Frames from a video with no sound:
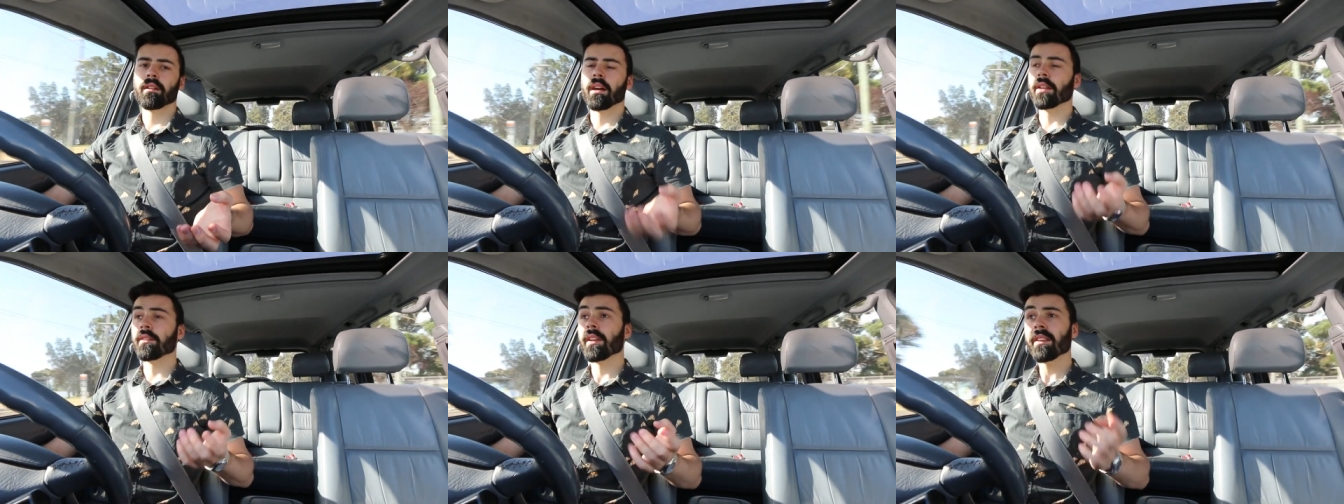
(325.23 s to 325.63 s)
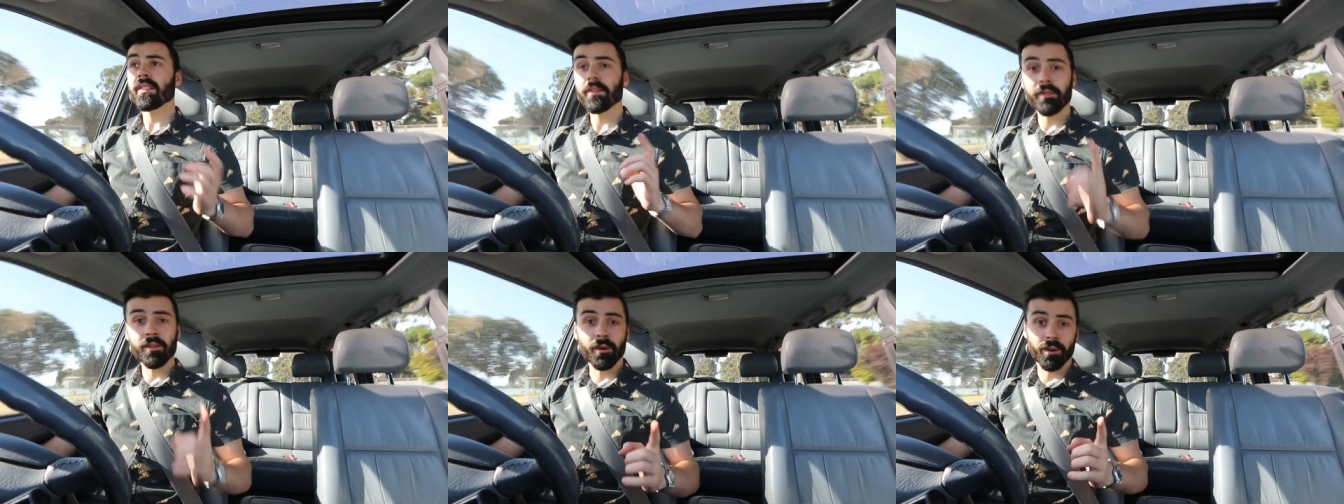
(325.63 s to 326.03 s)

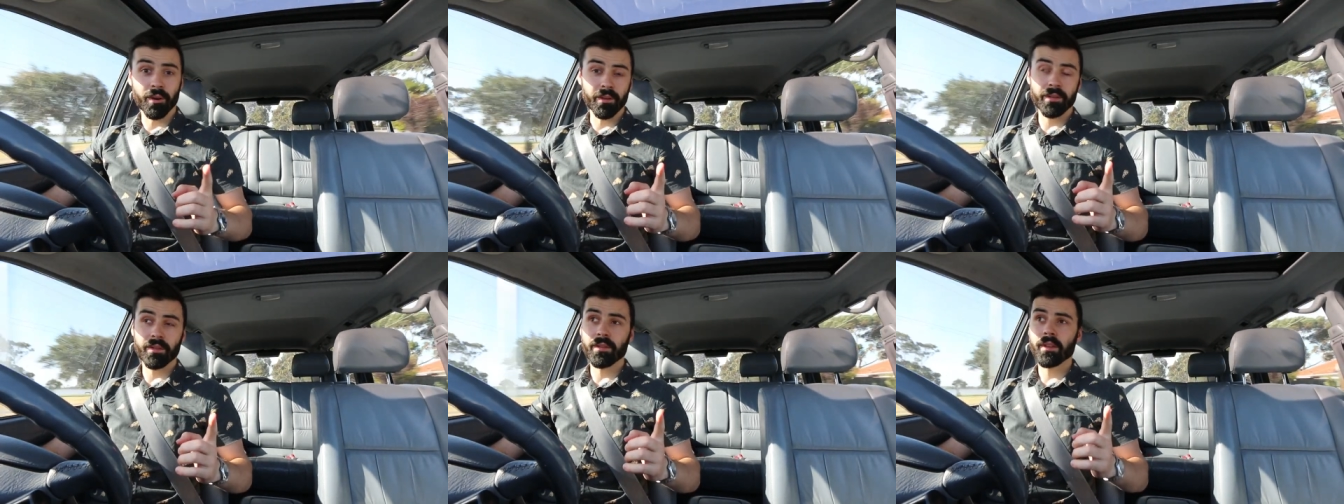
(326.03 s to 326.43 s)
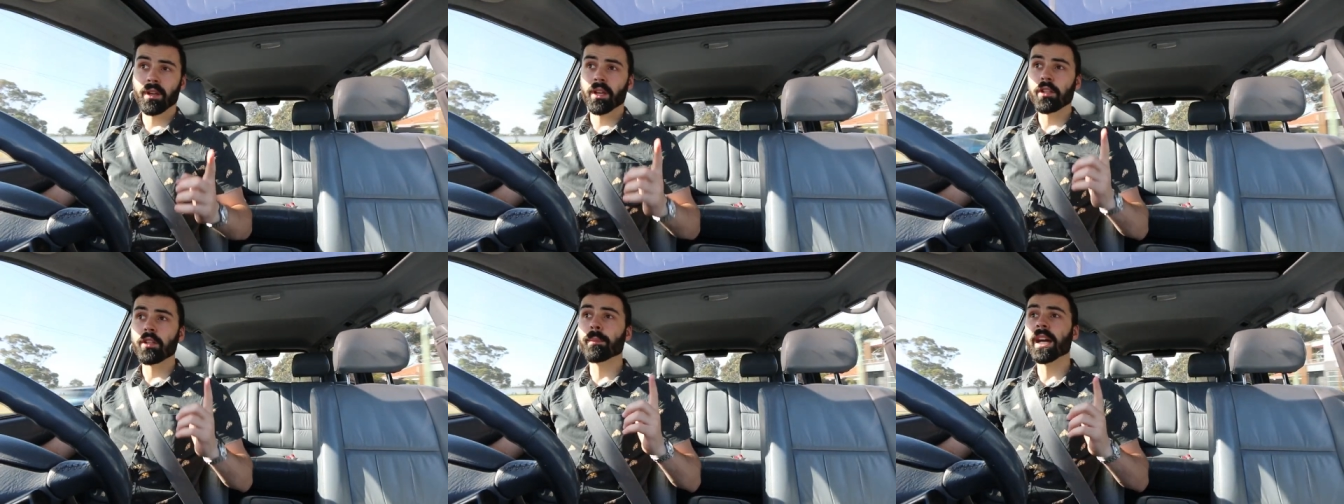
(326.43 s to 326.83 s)
Unless, of course,
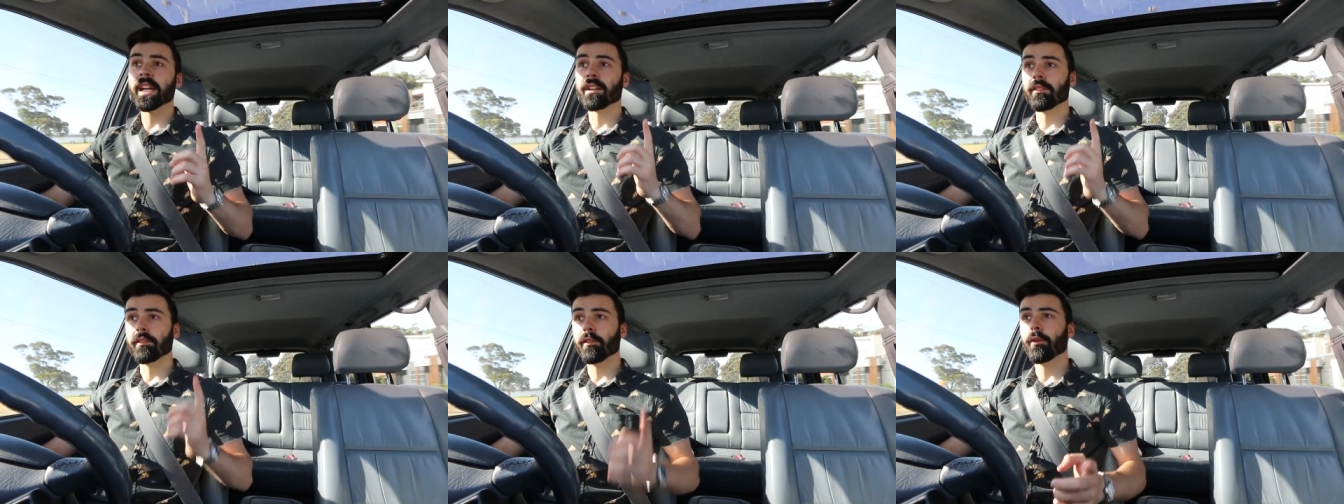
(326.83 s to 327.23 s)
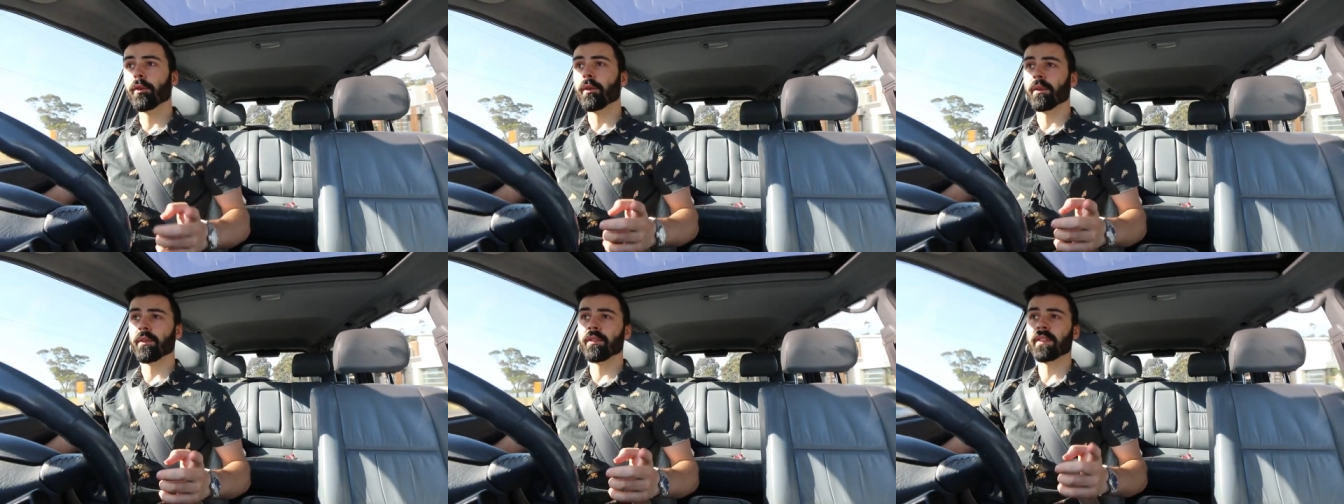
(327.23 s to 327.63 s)
you make a
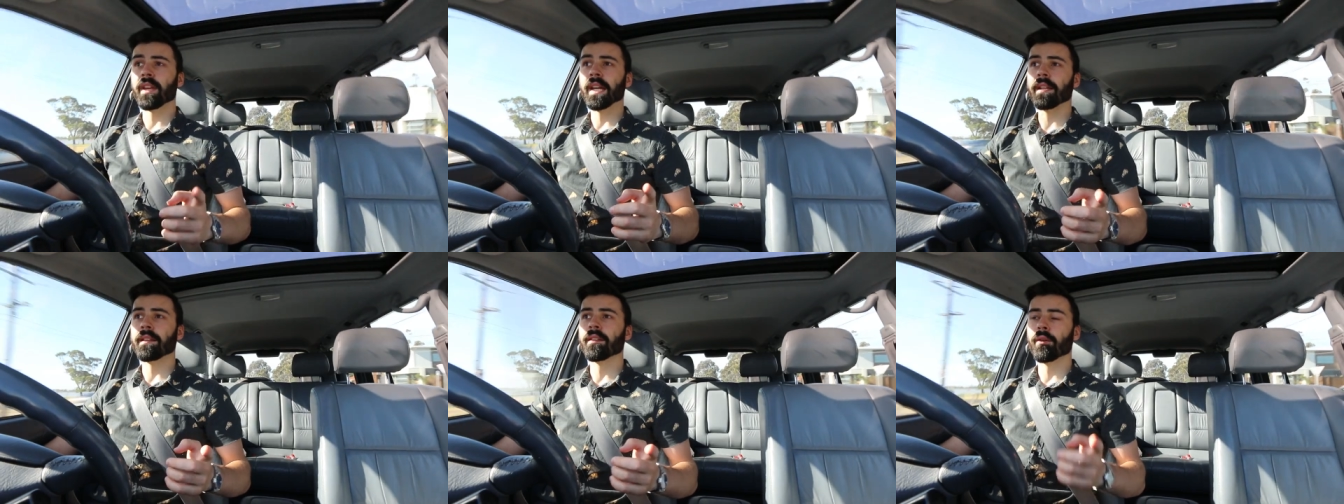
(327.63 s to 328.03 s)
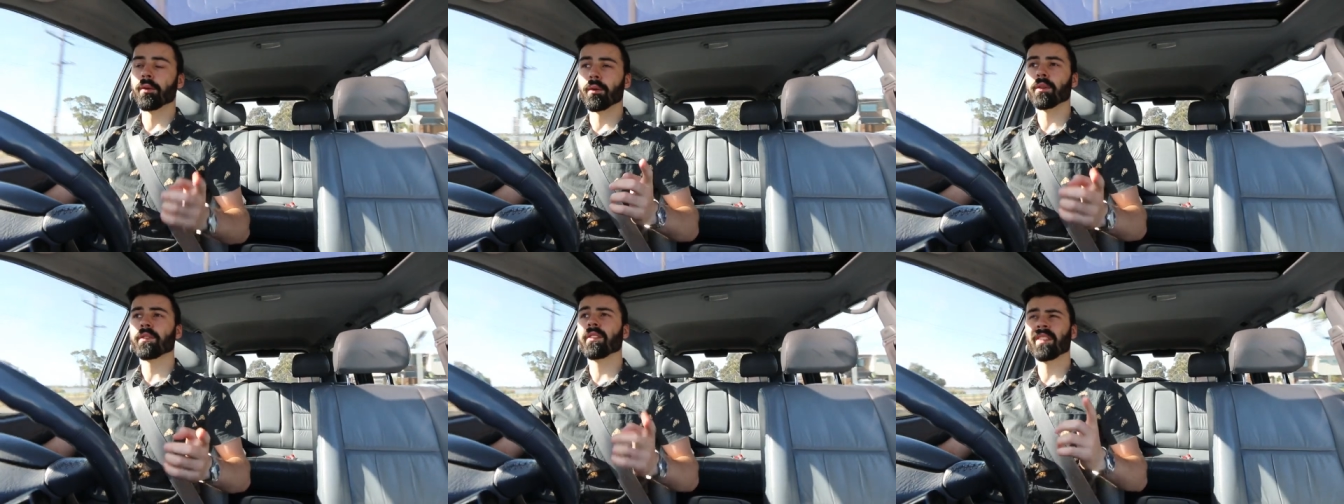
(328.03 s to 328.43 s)
law saying that
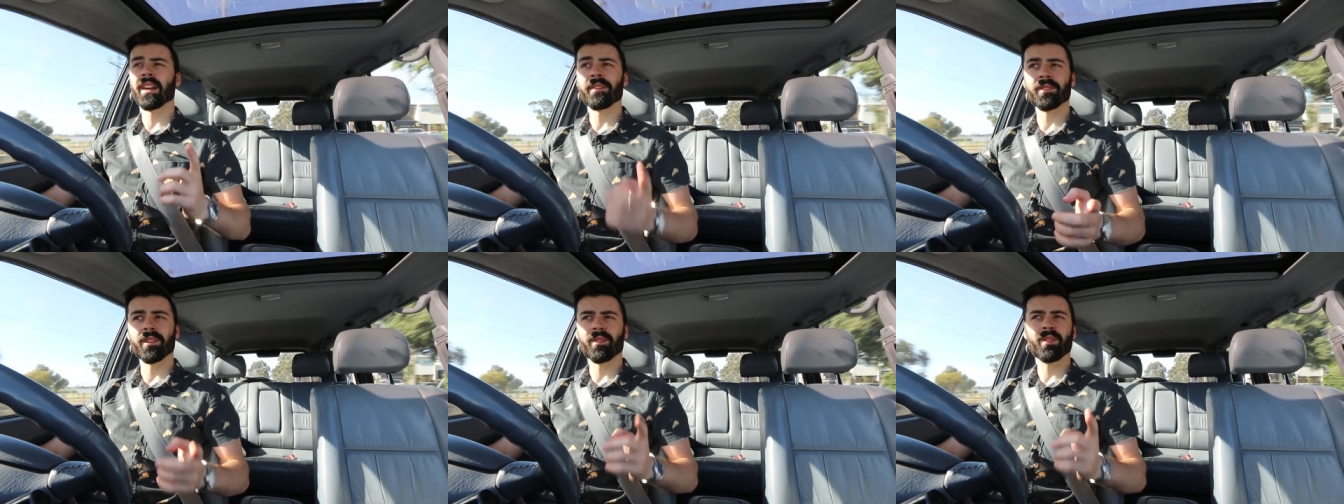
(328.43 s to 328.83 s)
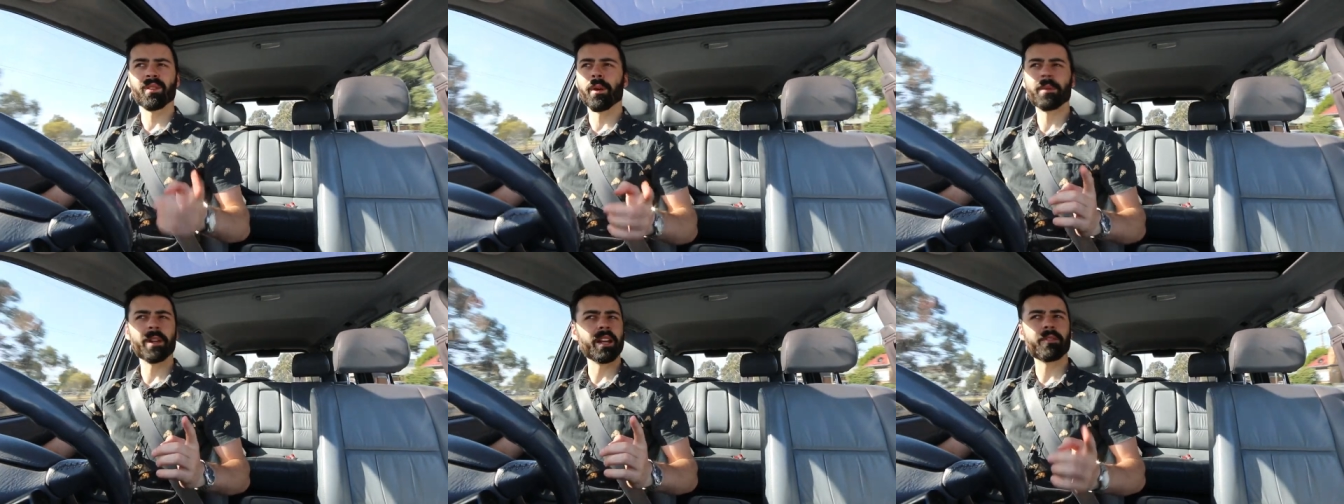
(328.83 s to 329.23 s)
horses have to
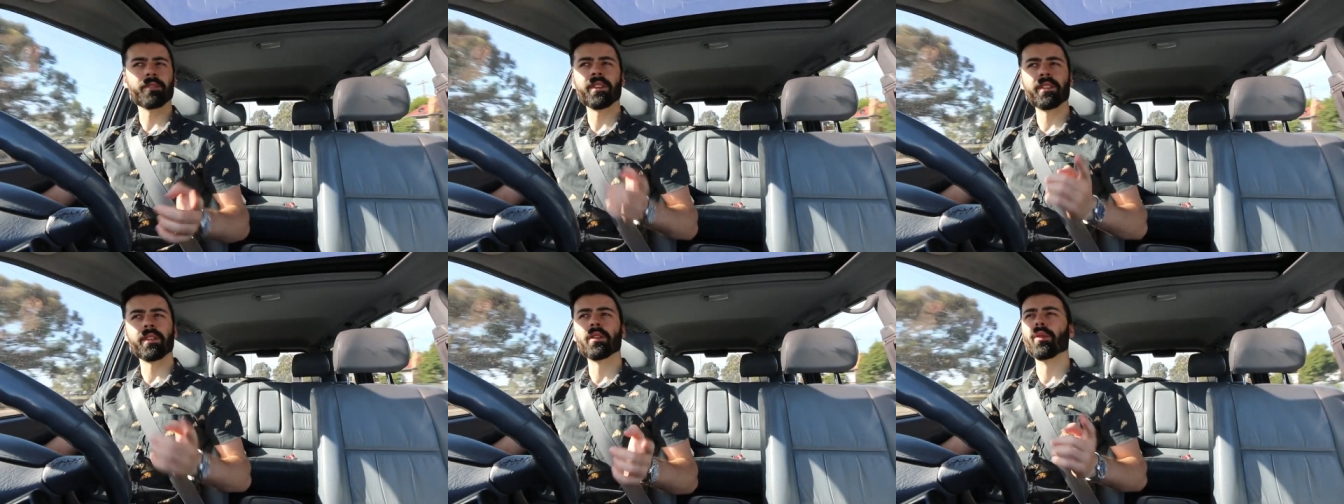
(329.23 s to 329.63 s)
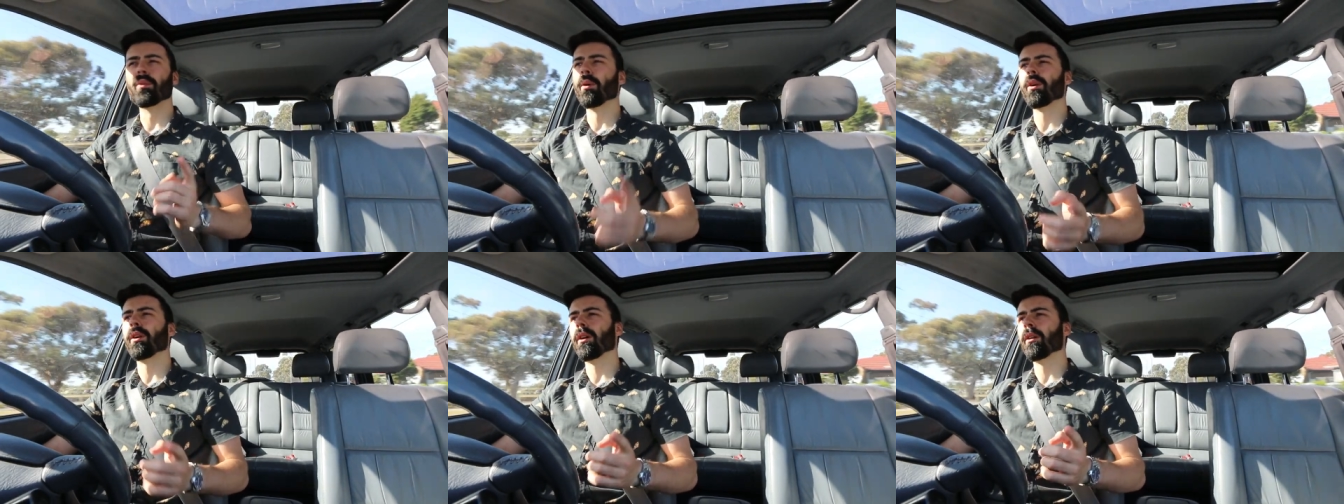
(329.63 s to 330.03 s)
stop at every single
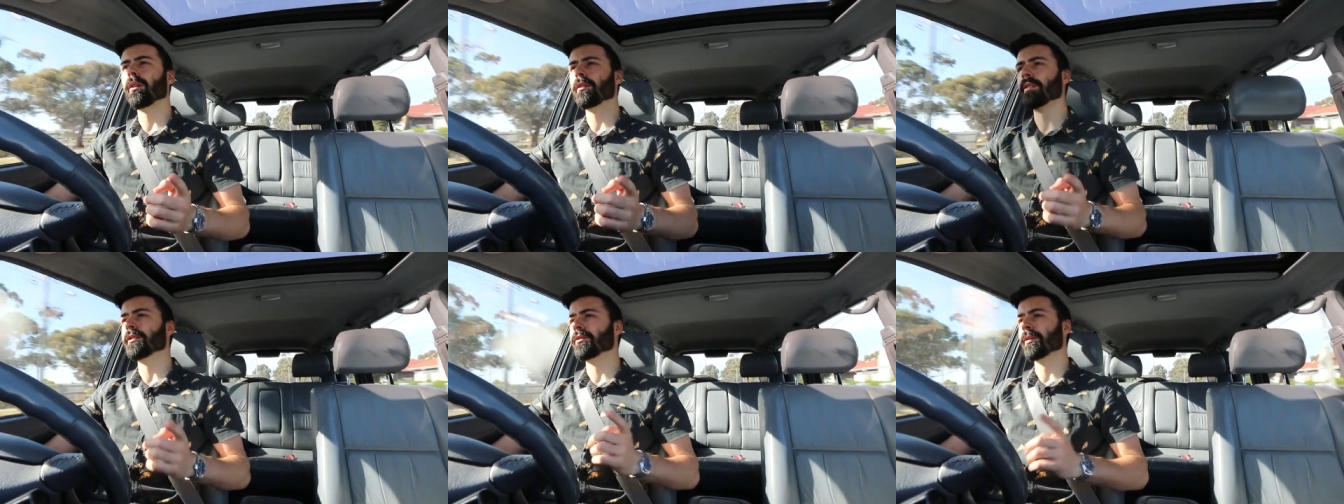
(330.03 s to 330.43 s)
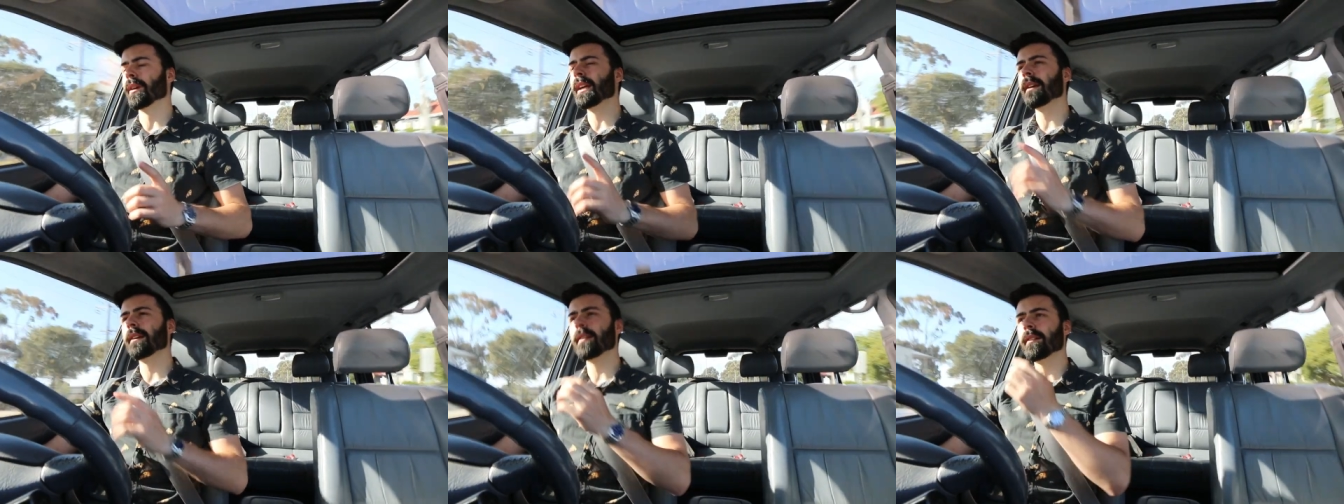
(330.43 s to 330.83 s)
waterhole and
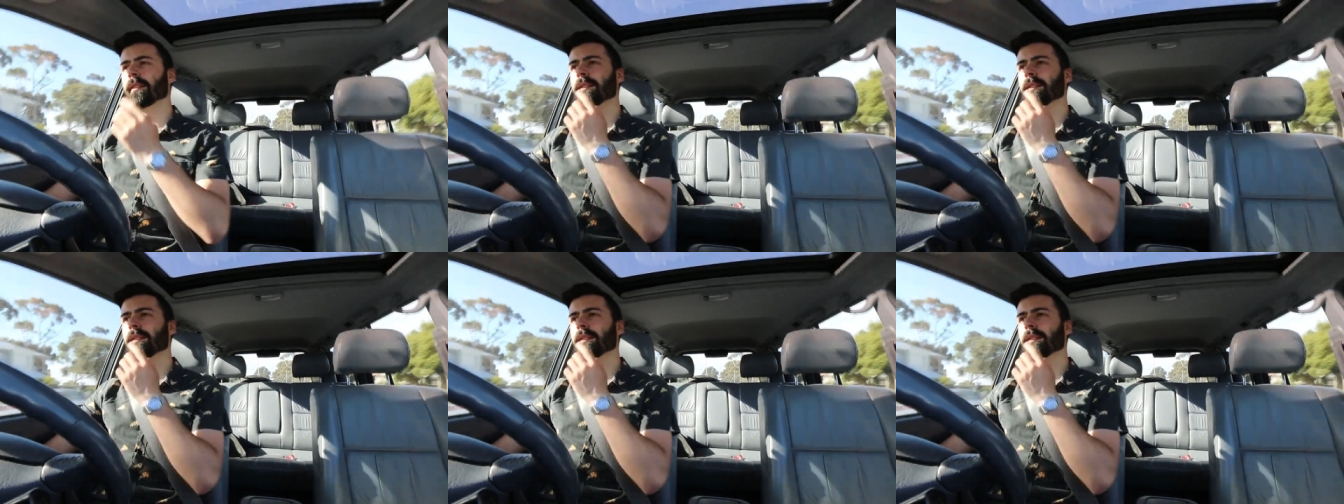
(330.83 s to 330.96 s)
drink,